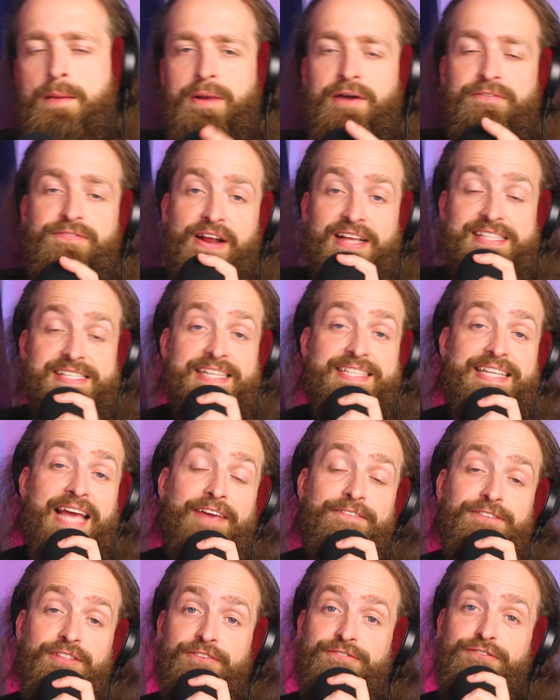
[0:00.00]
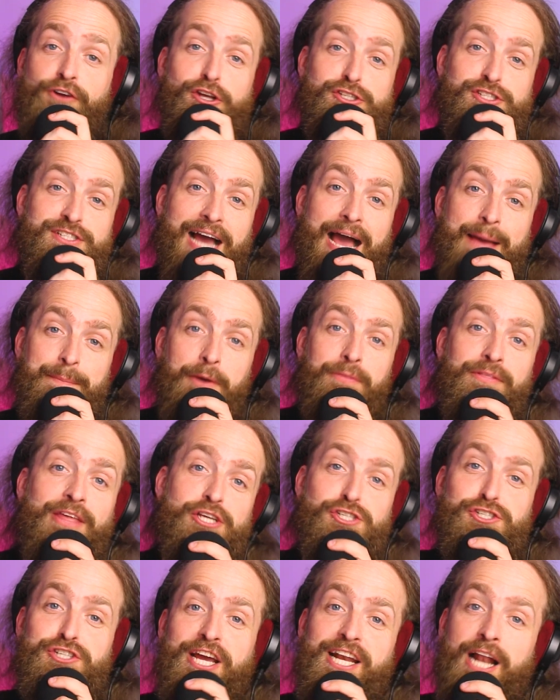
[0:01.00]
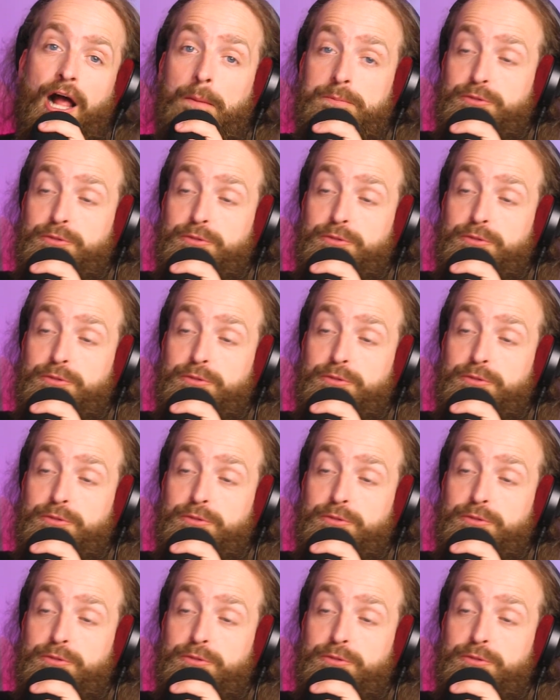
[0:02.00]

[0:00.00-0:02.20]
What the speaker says: My friends, today for the first time on this channel,